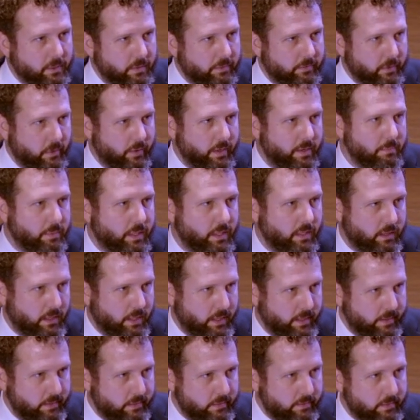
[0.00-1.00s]
of the Green Button
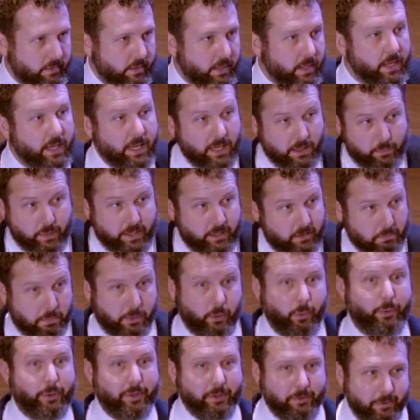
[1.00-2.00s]
Alliance, and we
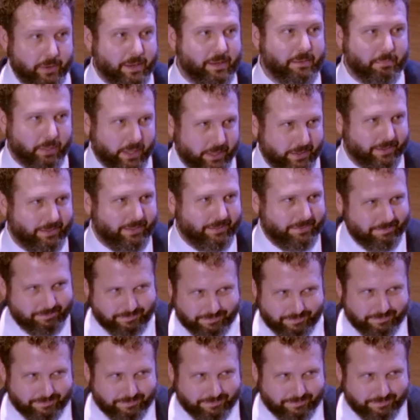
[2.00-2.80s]
deploy Green Button